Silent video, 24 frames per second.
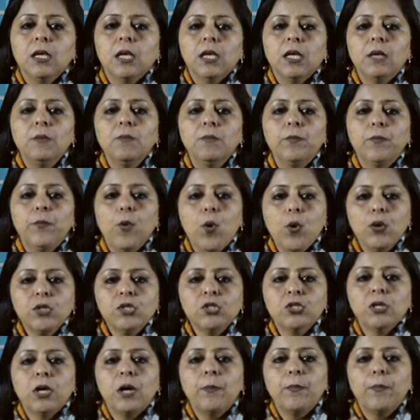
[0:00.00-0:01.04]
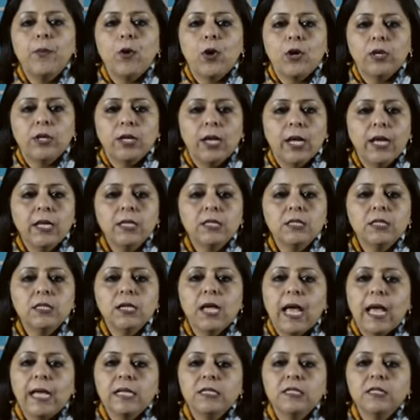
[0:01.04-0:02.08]
imposed upon it
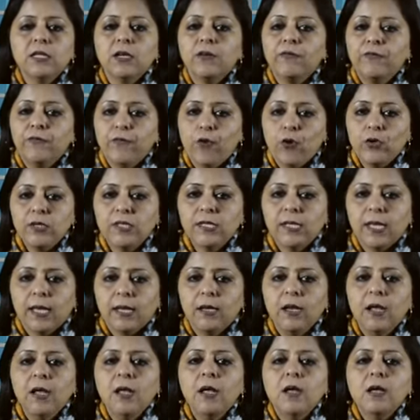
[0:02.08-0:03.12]
as aforesaid